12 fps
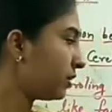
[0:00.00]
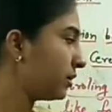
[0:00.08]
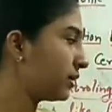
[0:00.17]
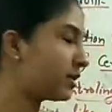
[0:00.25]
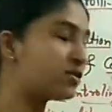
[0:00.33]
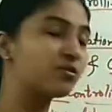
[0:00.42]

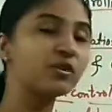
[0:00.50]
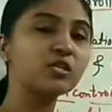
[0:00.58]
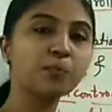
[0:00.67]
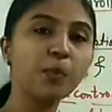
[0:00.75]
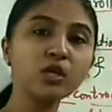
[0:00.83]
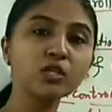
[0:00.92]
it is
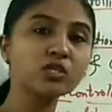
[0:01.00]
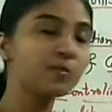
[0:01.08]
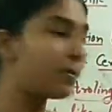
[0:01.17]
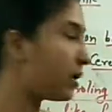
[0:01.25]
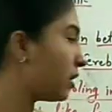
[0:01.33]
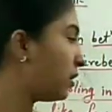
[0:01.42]

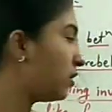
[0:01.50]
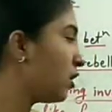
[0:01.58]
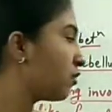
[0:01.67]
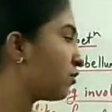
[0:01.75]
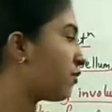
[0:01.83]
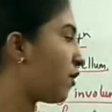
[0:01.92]
responsible
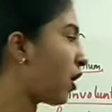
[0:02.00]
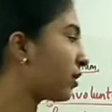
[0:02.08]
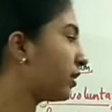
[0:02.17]
for